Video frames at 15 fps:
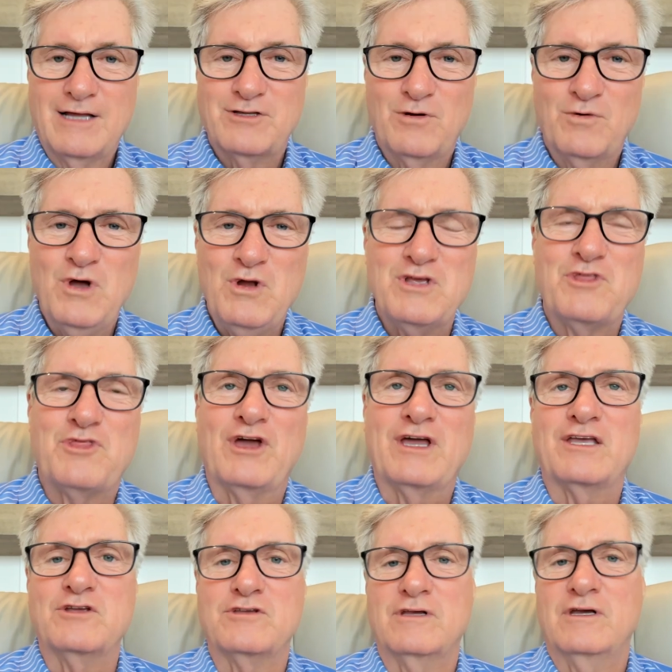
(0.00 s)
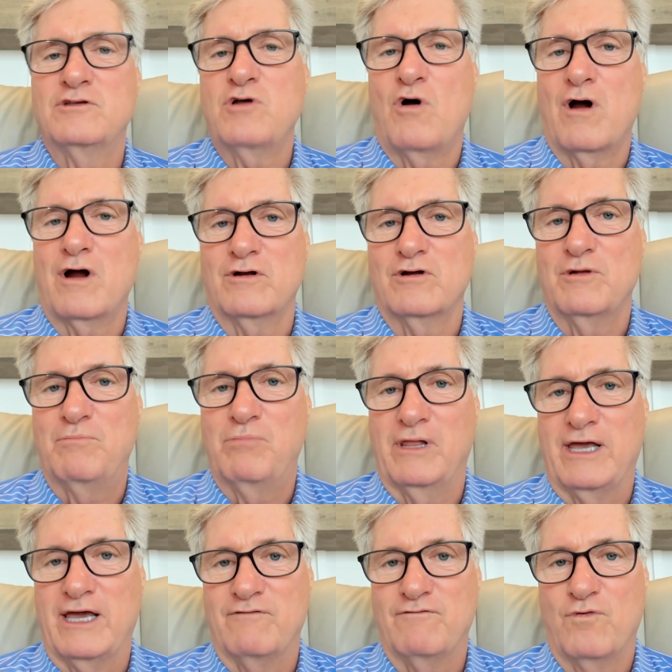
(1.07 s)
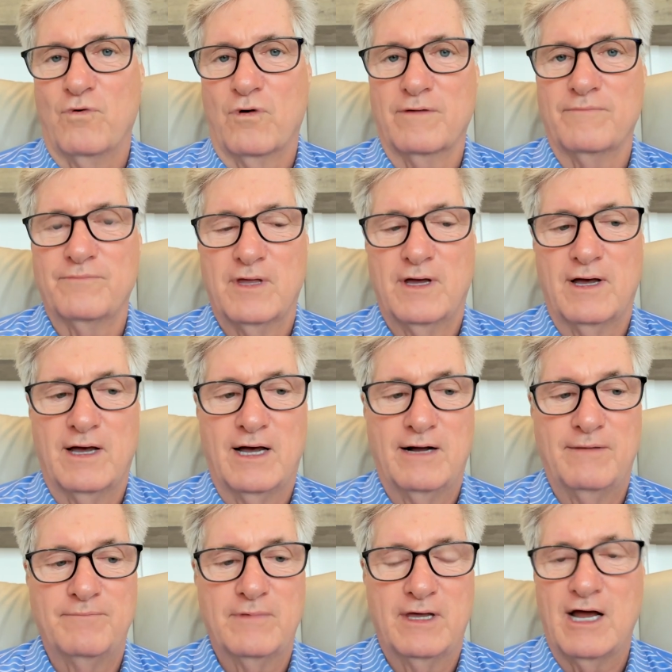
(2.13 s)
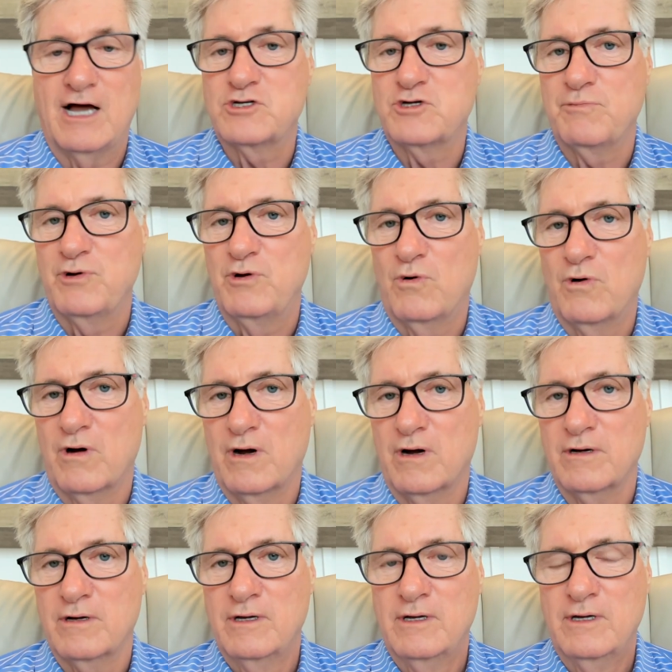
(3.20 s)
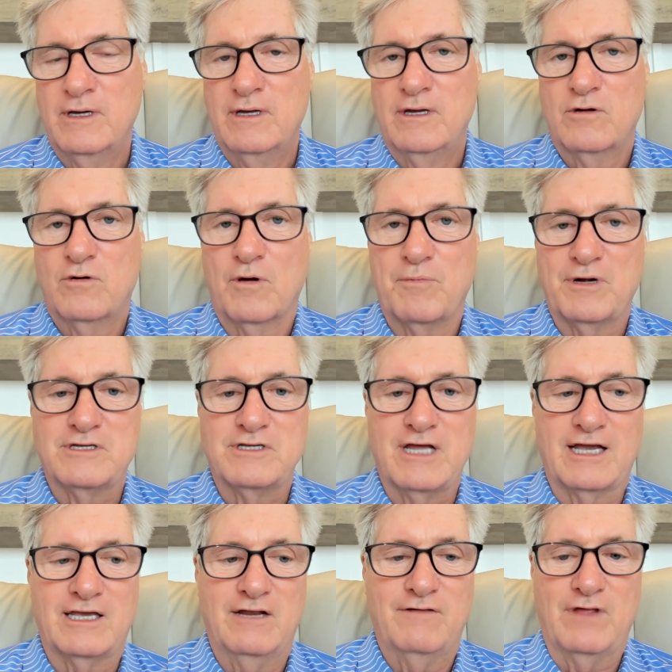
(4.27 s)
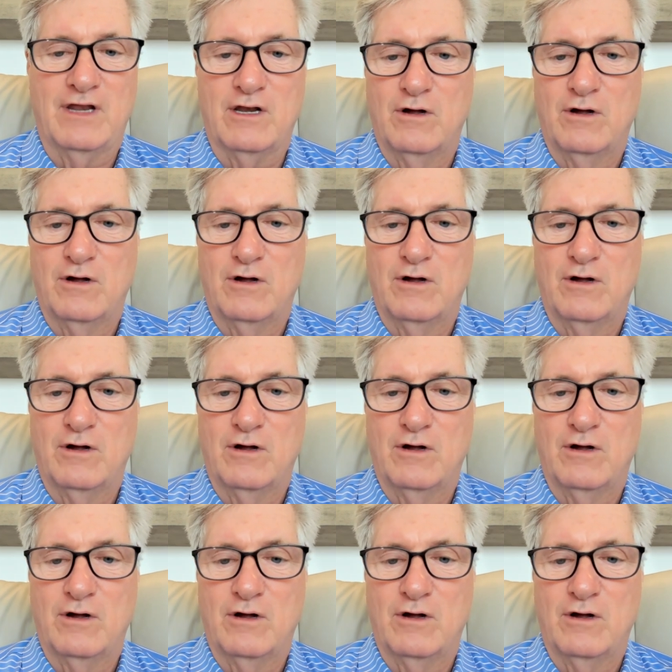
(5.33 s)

So who do you think is harder to plan for? An entrepreneur, corporate executive that